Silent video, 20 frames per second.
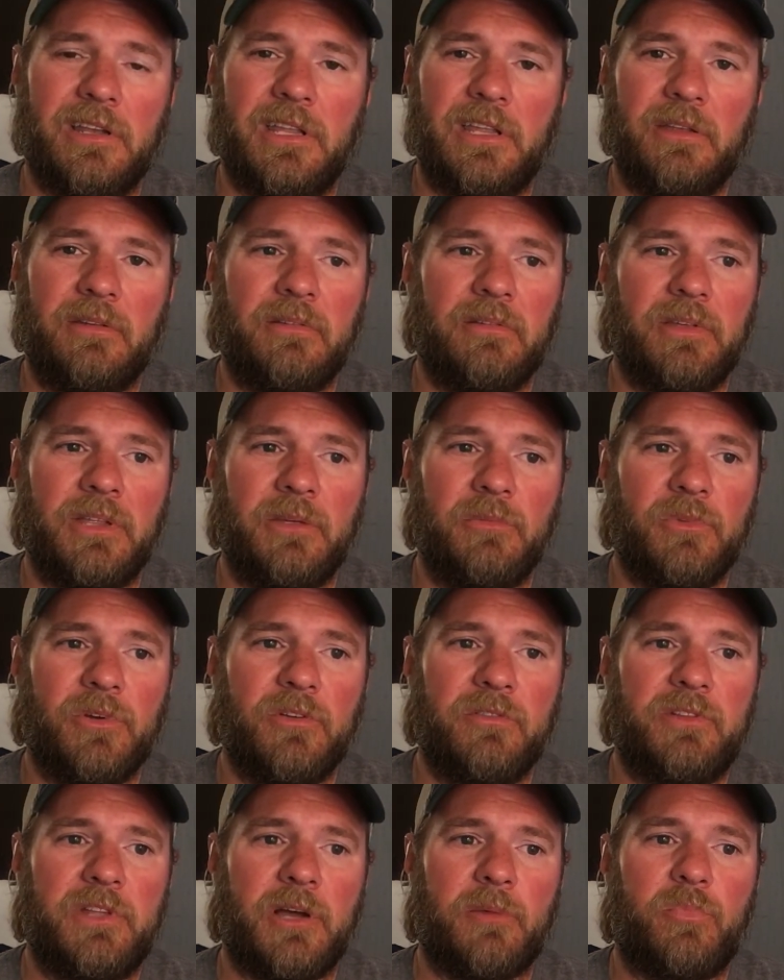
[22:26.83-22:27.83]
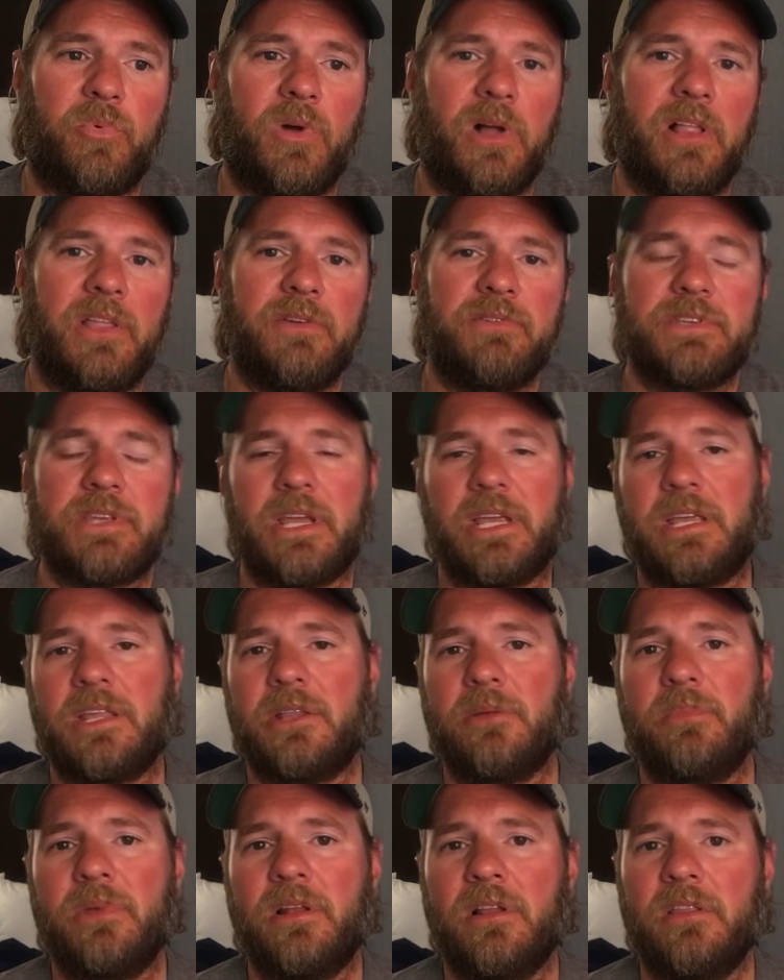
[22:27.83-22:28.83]
He he moved up well. He was like in
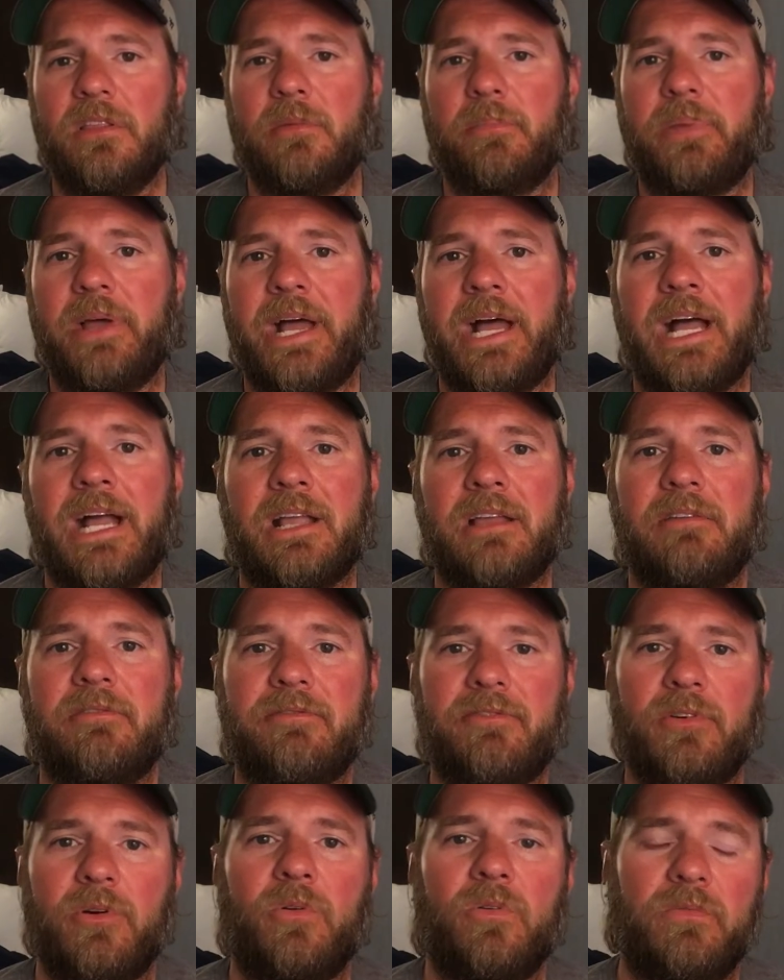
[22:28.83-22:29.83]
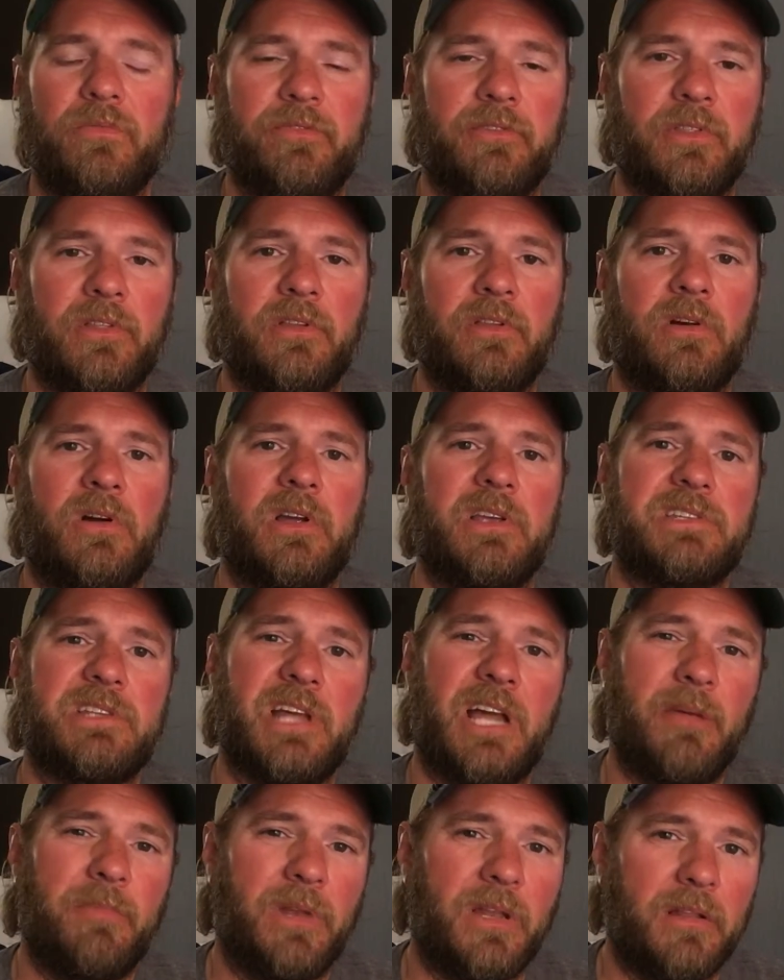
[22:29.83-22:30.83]
the middle of the pack for for the longest
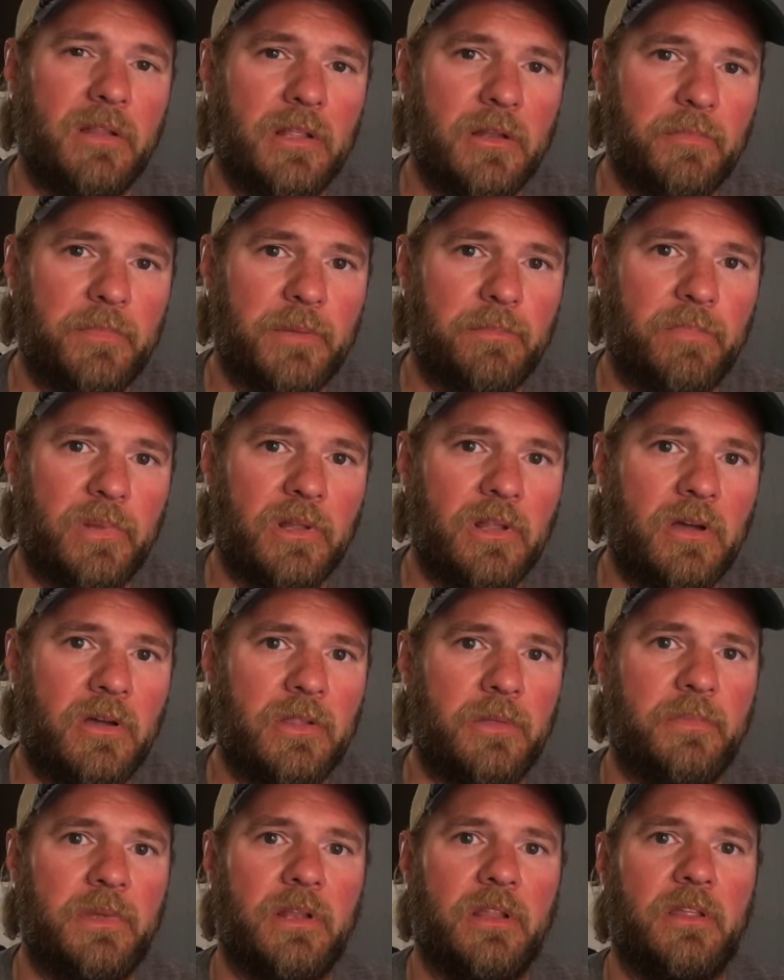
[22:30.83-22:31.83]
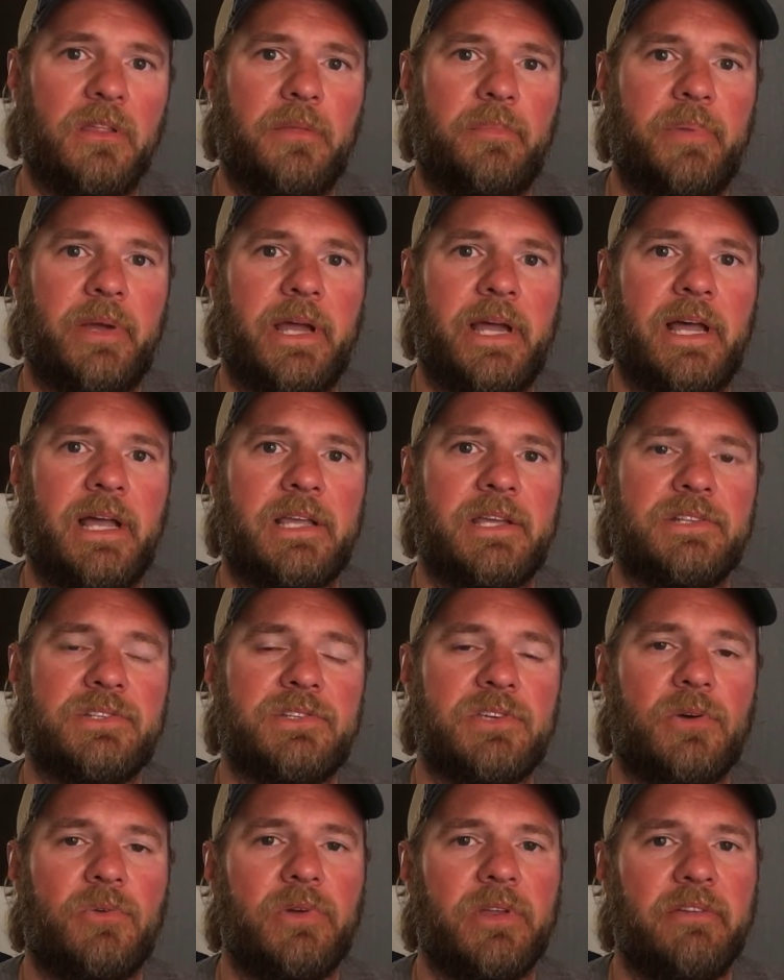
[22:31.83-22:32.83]
time and a little bit below the middle of the pack. And
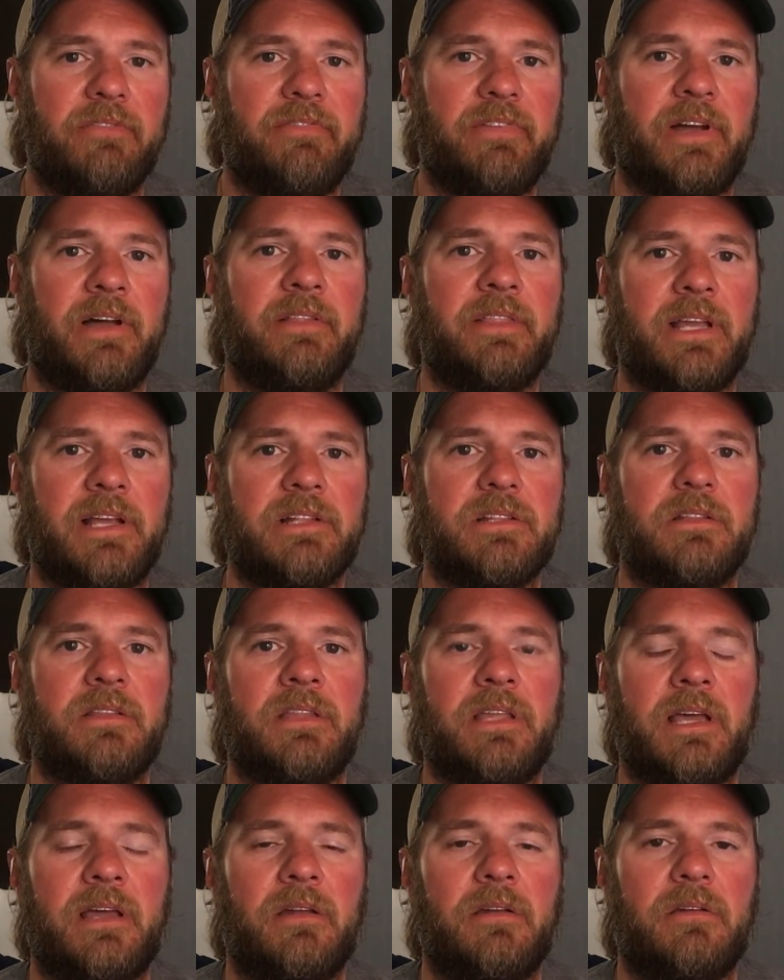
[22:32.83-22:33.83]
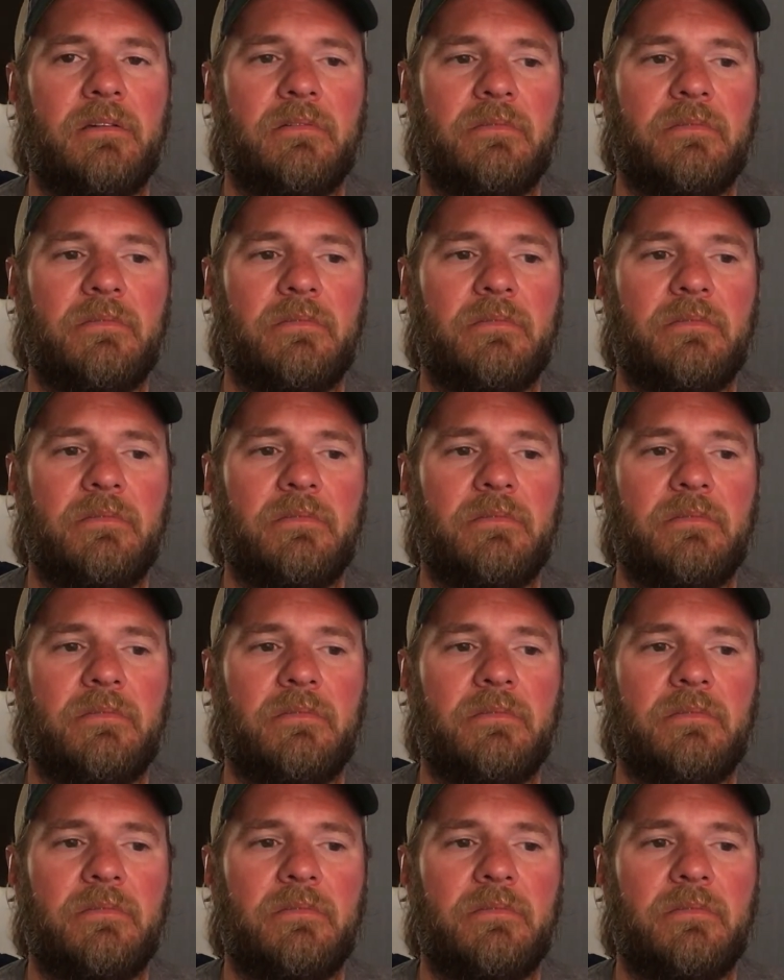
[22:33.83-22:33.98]
so when he found that that,